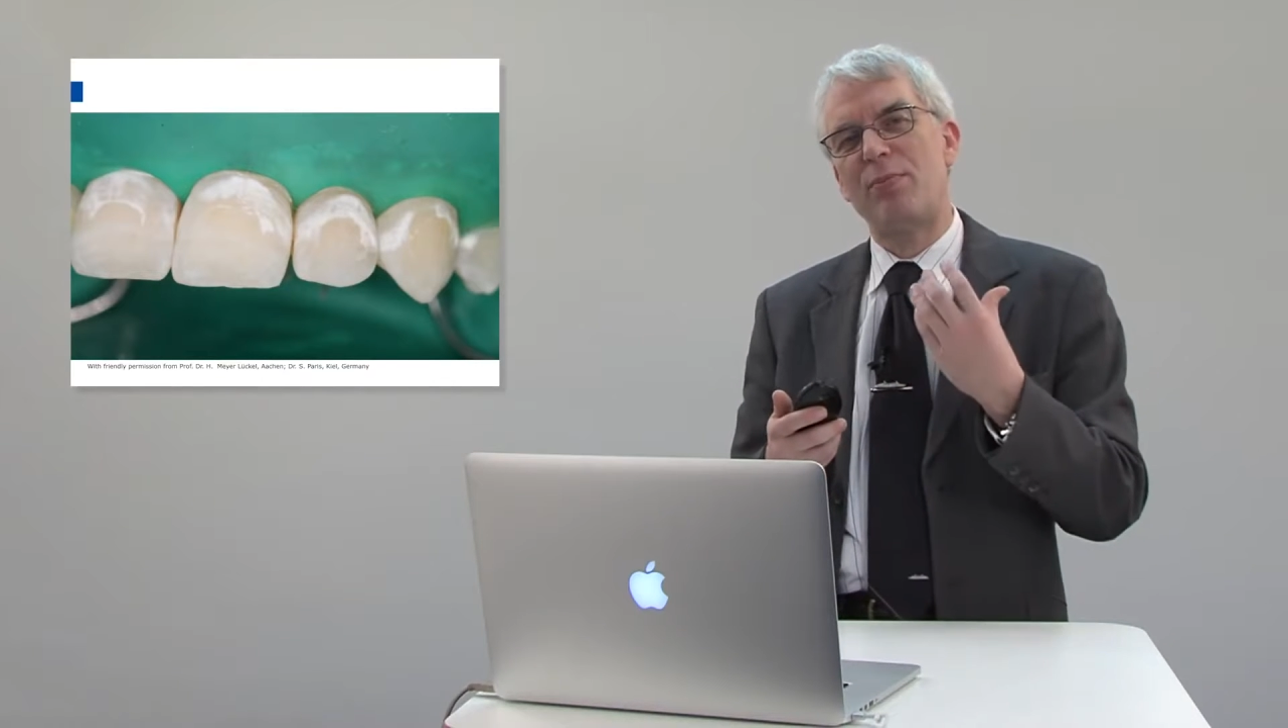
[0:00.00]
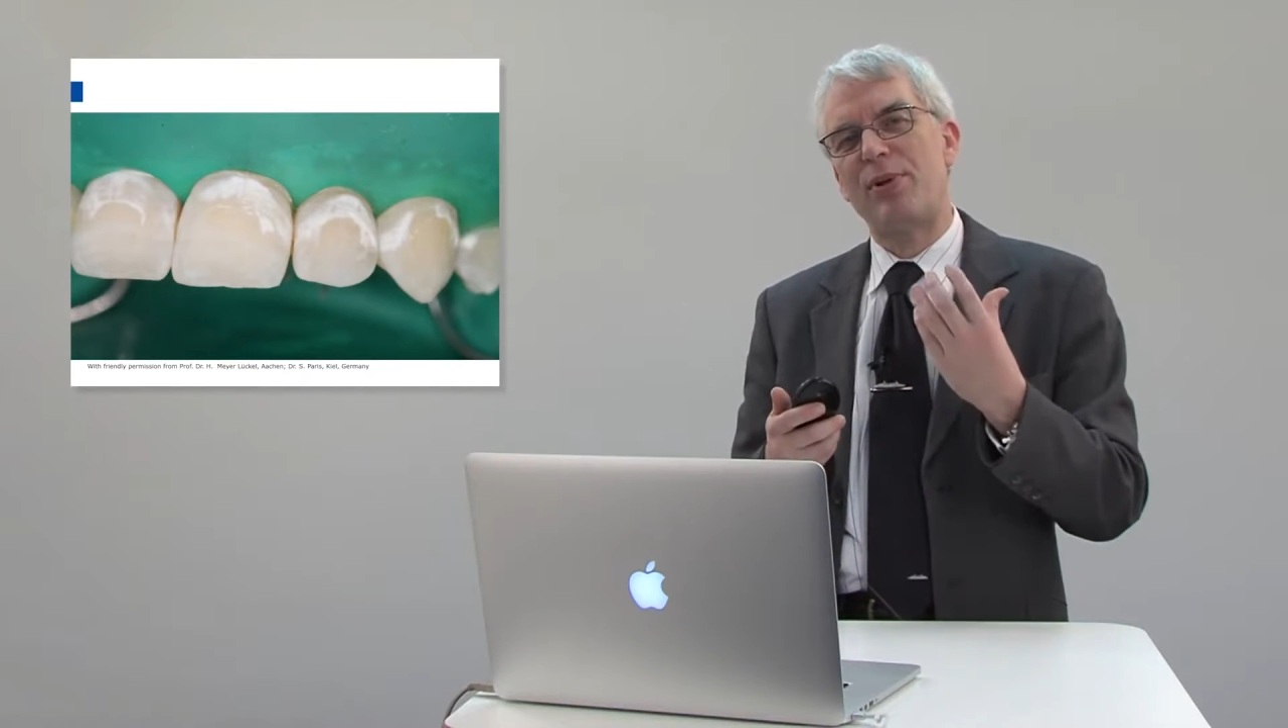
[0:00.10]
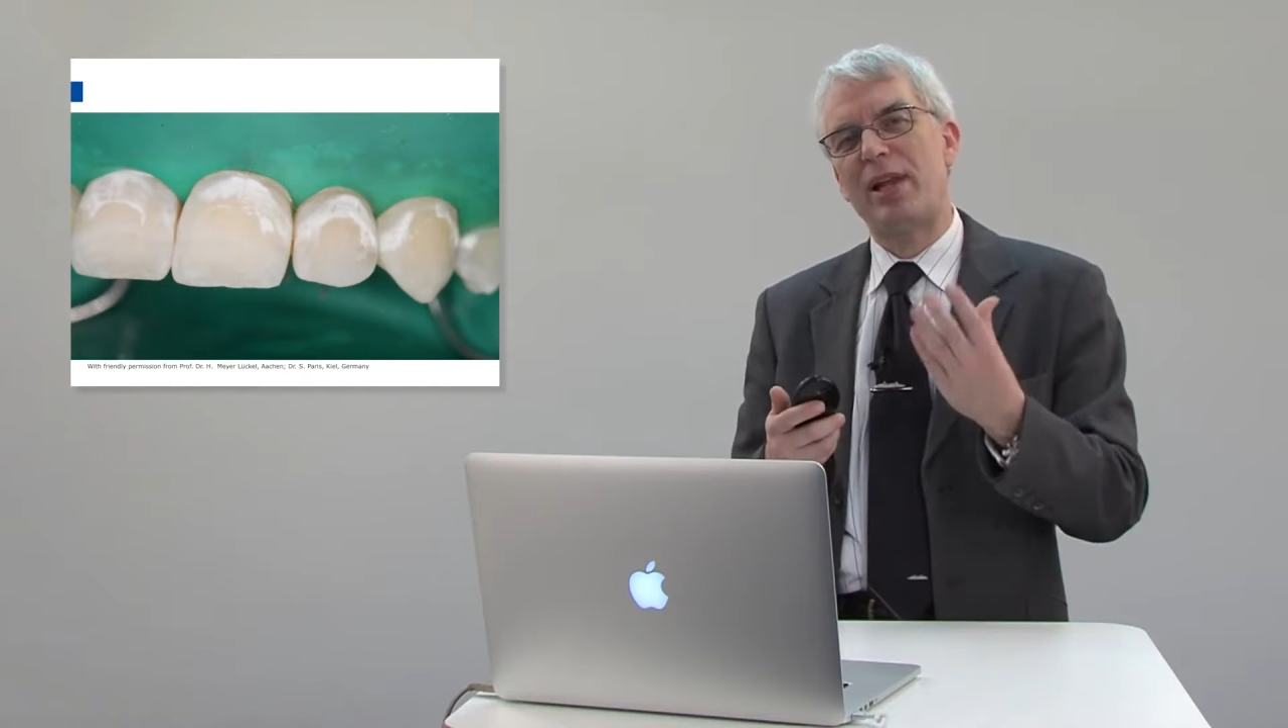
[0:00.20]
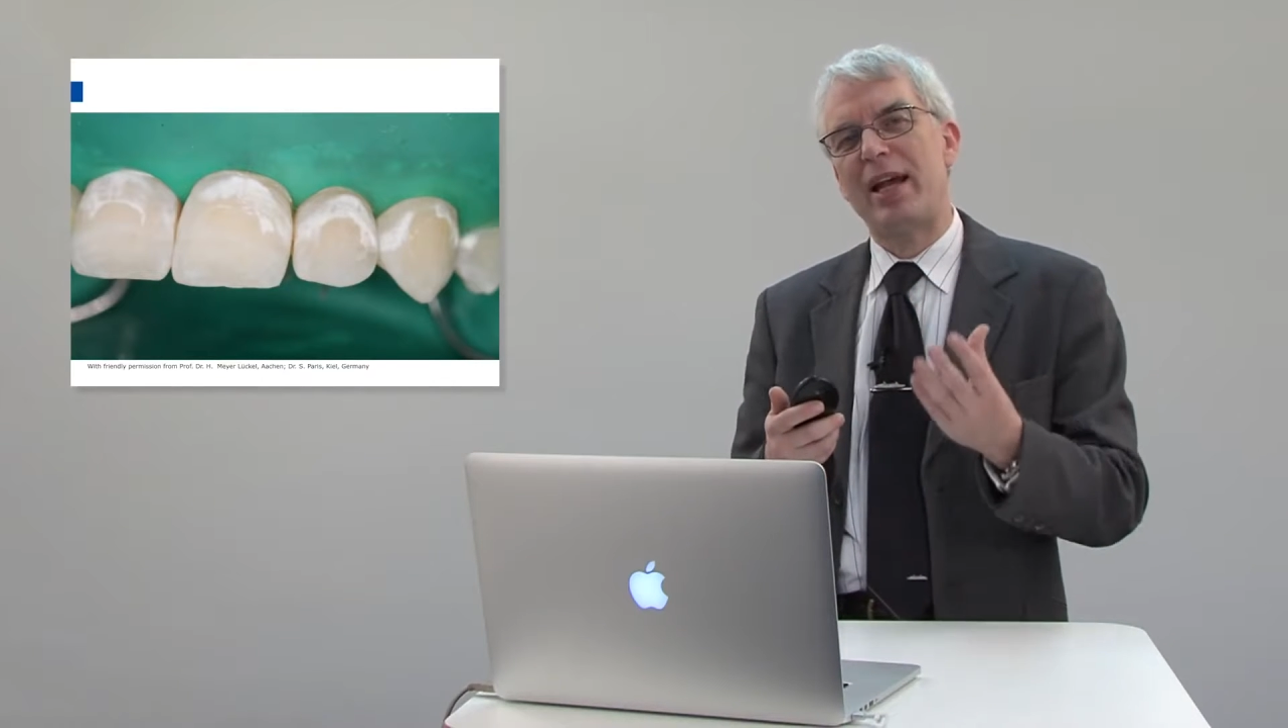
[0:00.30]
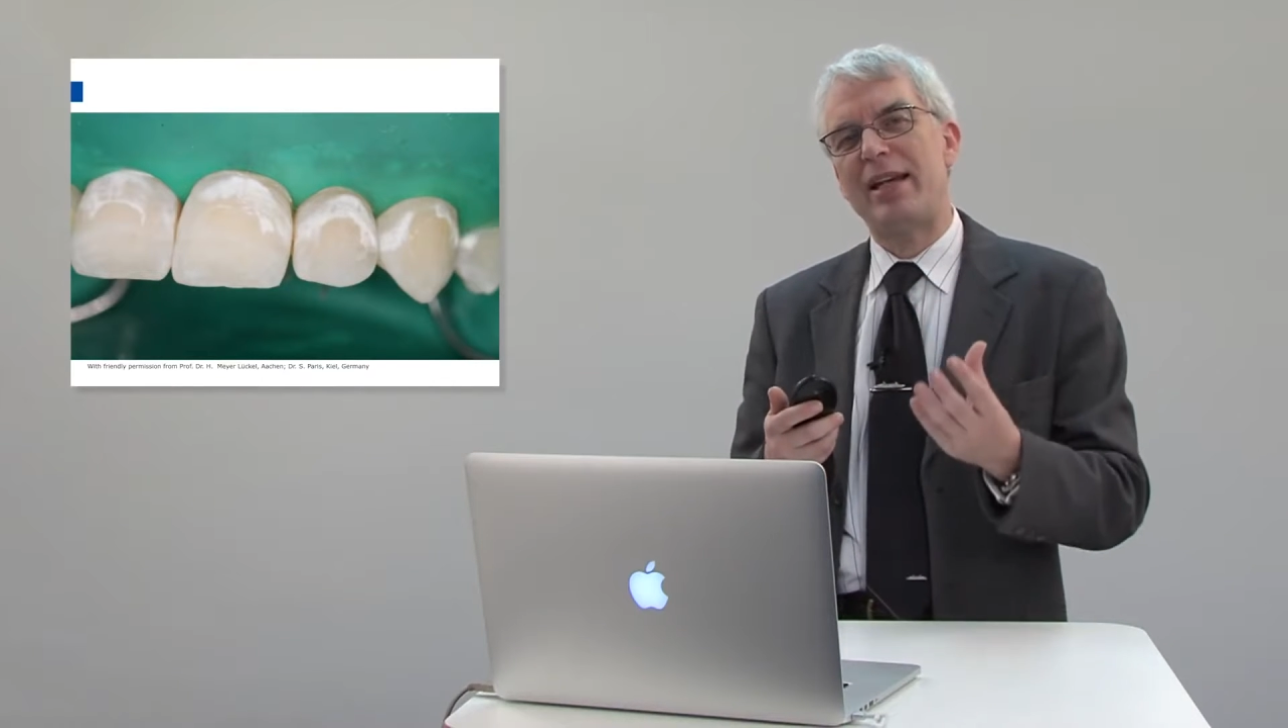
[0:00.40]

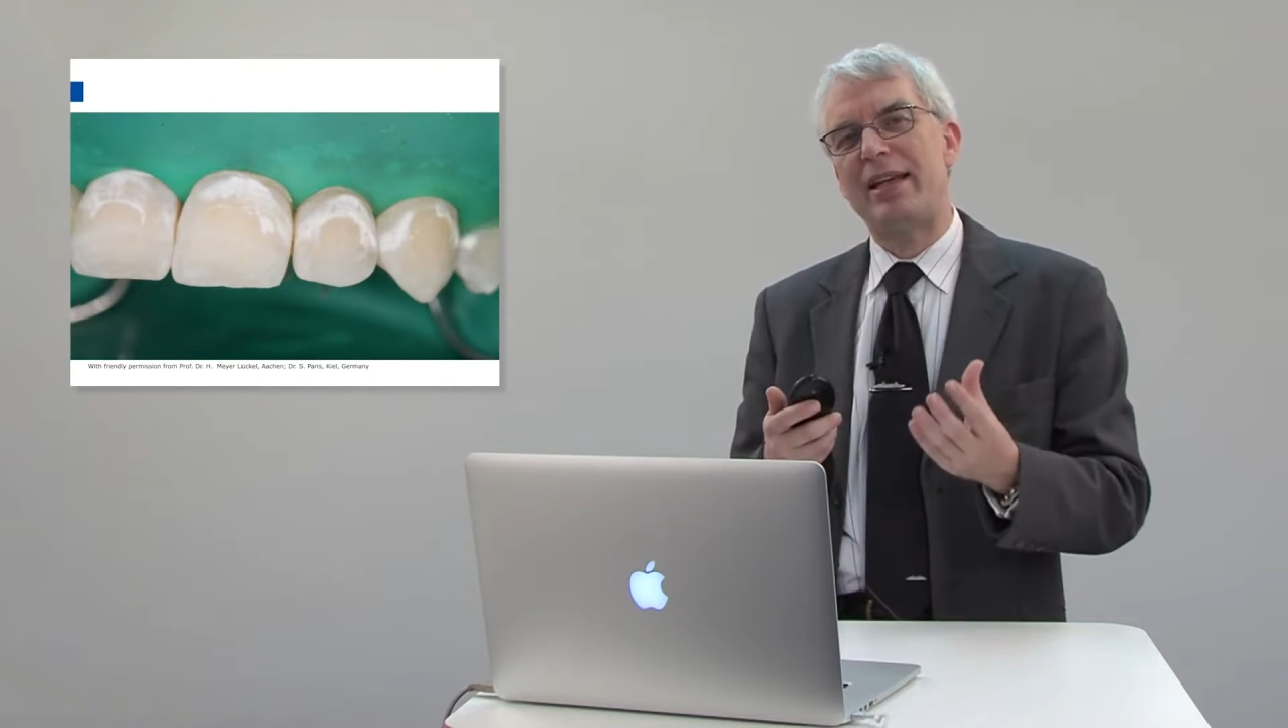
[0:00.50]
apply